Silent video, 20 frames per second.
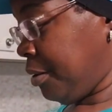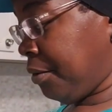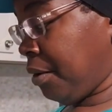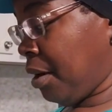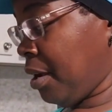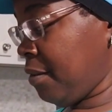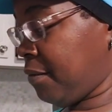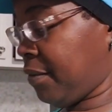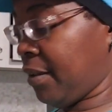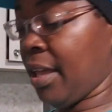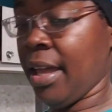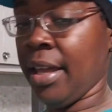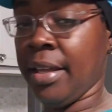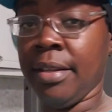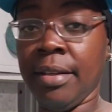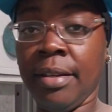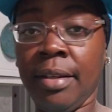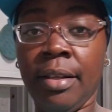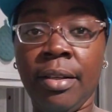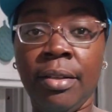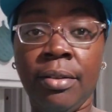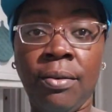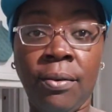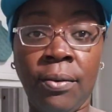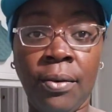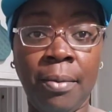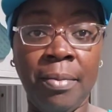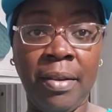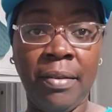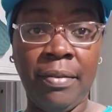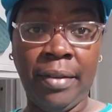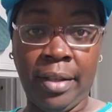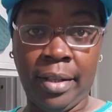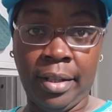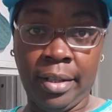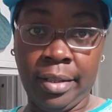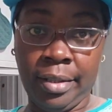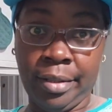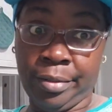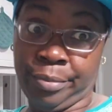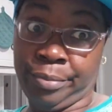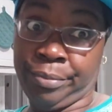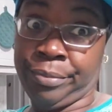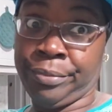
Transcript: Great value corned beef hash.